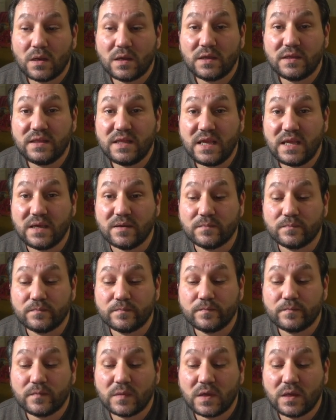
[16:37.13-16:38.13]
D.
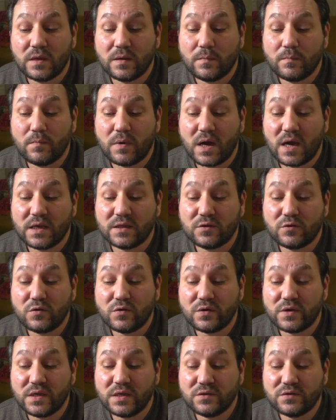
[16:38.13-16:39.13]
By
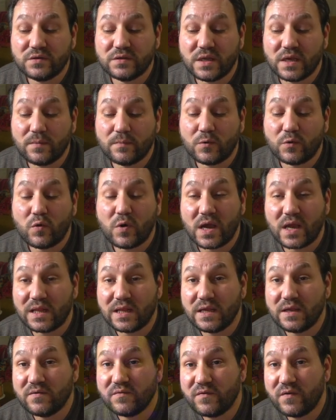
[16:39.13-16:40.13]
talking to them
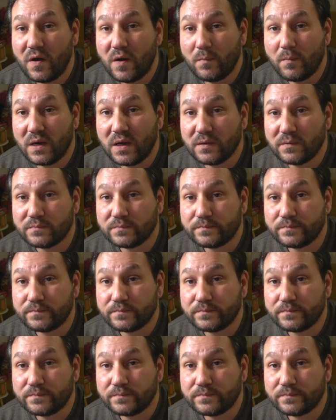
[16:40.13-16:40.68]
quietly and firmly.